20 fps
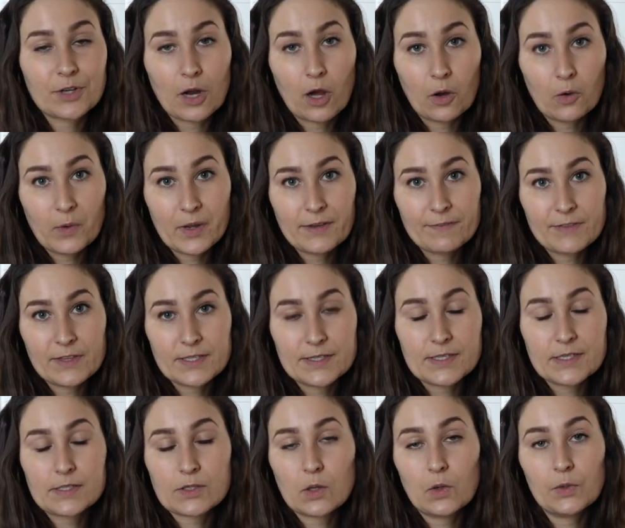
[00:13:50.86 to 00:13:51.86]
know if this
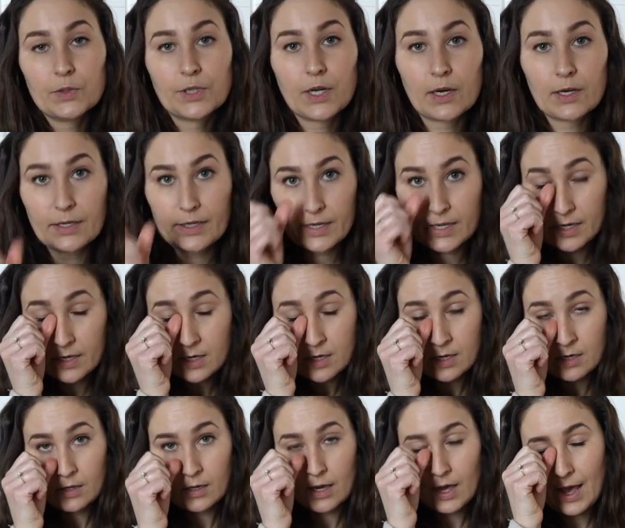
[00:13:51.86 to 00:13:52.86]
is cold hardy,
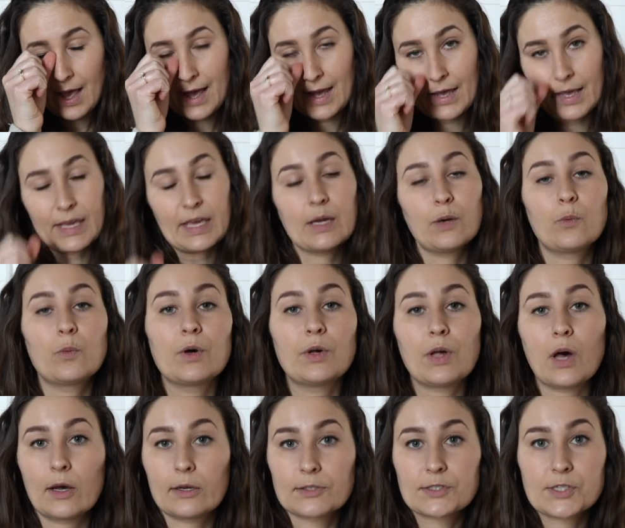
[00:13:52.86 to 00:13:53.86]
I
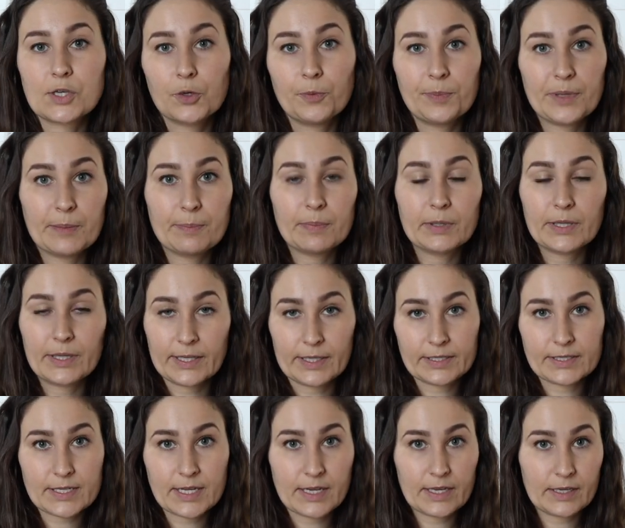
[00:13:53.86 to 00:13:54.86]
will also be
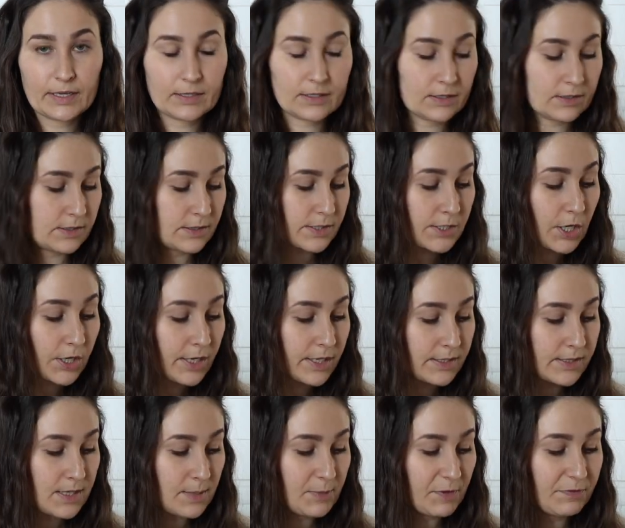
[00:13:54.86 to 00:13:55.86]
planting,
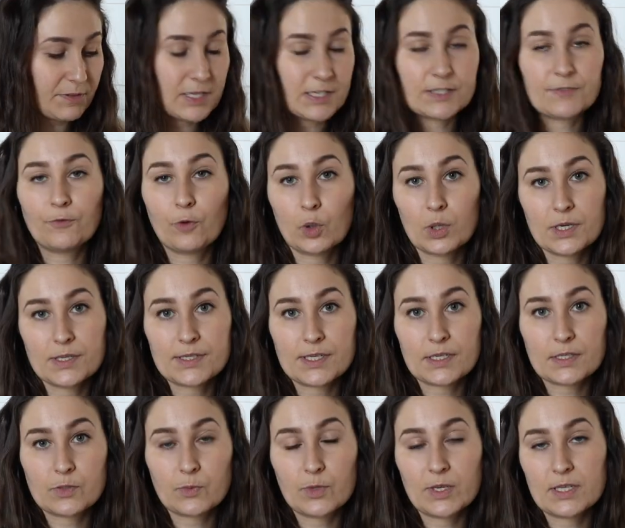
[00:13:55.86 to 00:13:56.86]
starting some of these four to
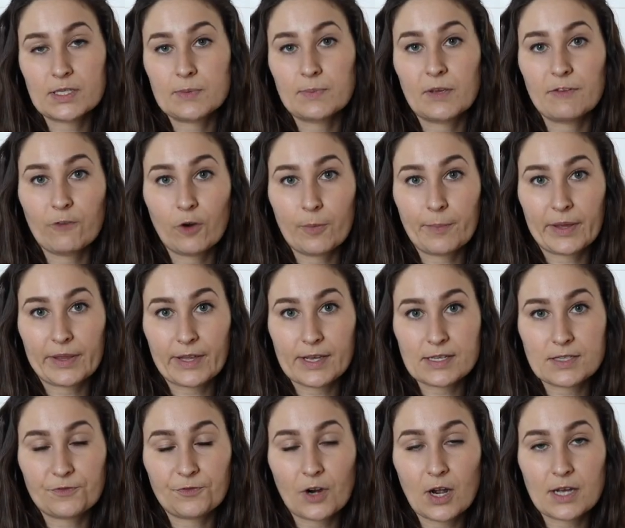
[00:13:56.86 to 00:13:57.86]
six weeks before my
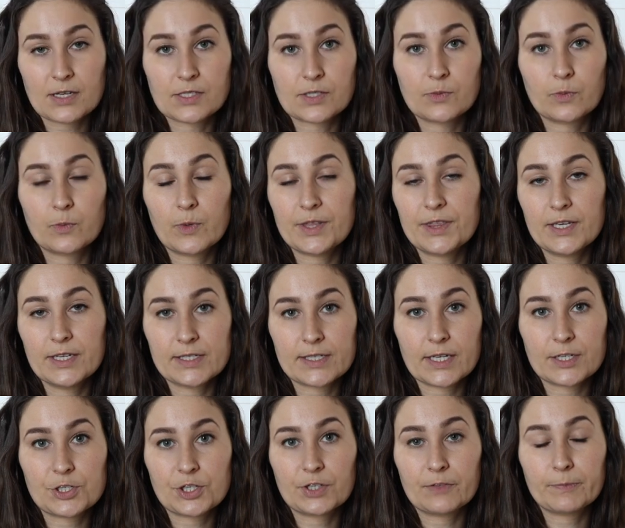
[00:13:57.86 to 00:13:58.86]
last frost with the
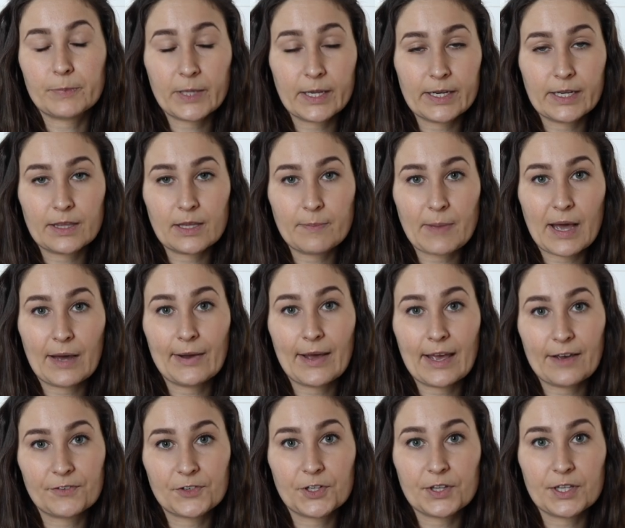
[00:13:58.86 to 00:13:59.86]
intention of planting them out
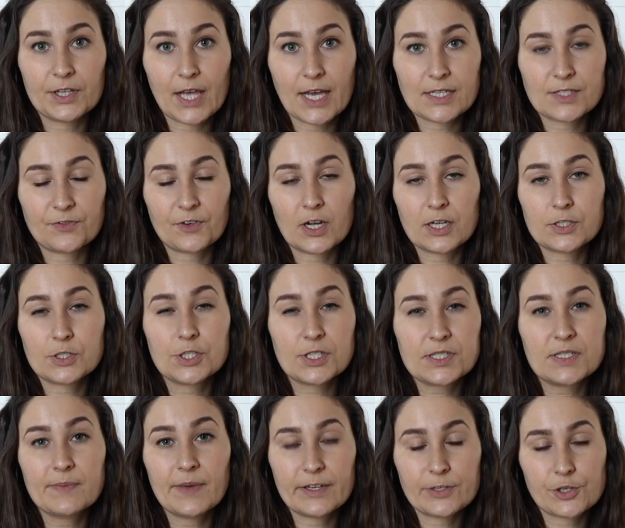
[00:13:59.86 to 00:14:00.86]
after the last frost
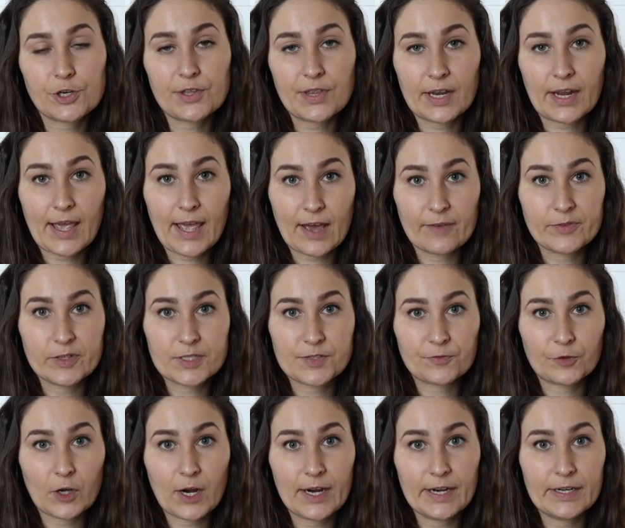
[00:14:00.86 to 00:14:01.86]
just to make sure that I have this
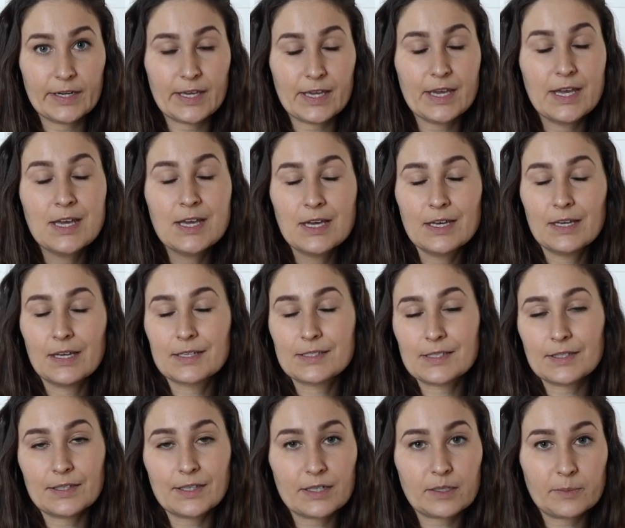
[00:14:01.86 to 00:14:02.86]
variety. It's
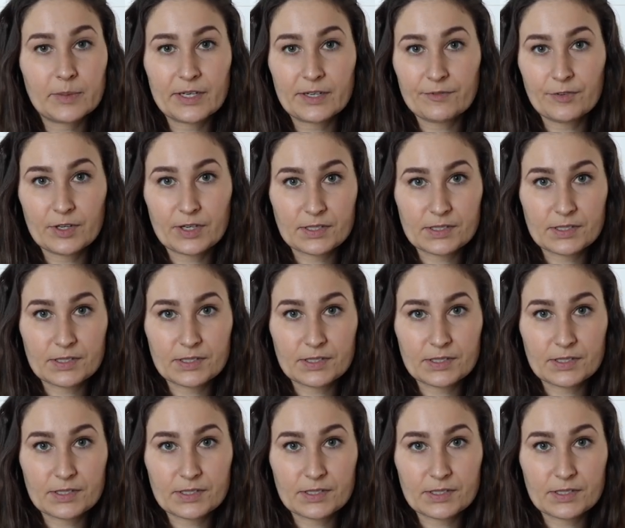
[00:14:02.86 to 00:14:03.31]
a little bit of an